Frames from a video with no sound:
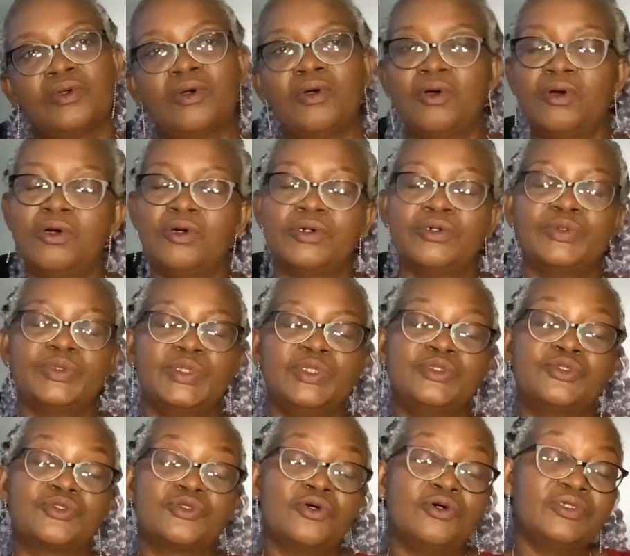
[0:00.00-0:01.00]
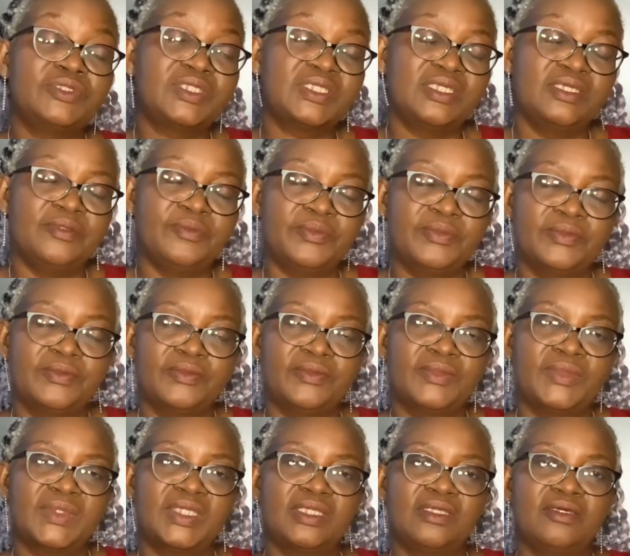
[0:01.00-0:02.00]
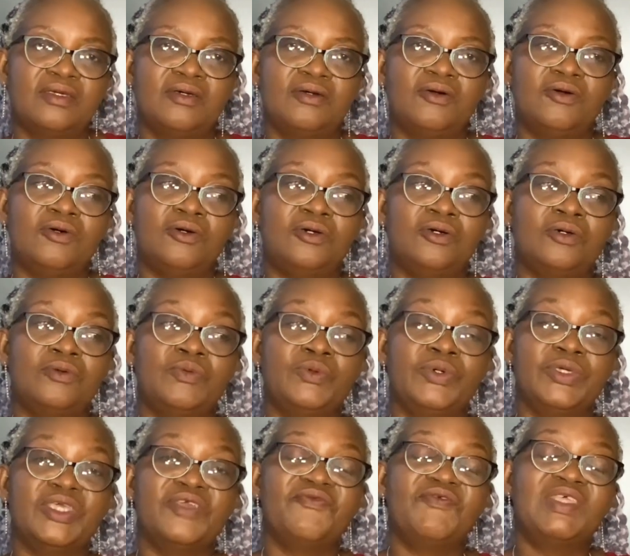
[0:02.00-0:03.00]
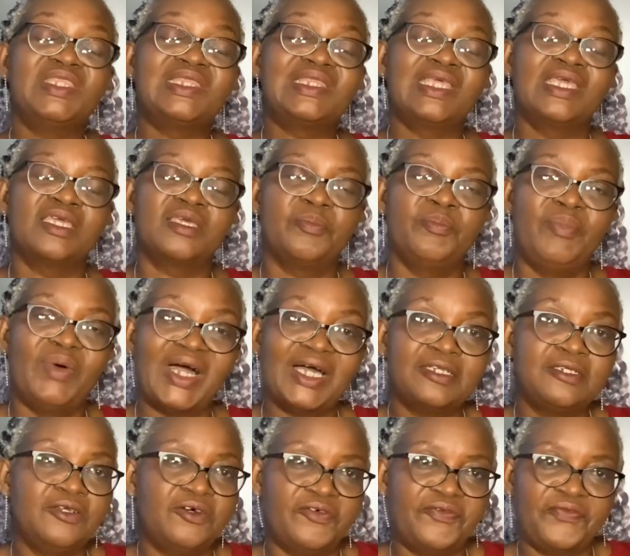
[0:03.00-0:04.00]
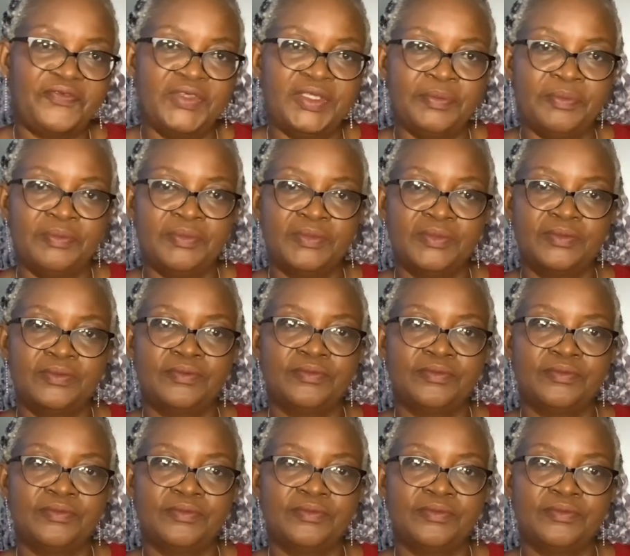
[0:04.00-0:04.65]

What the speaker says: or insult him or would even think bad of him,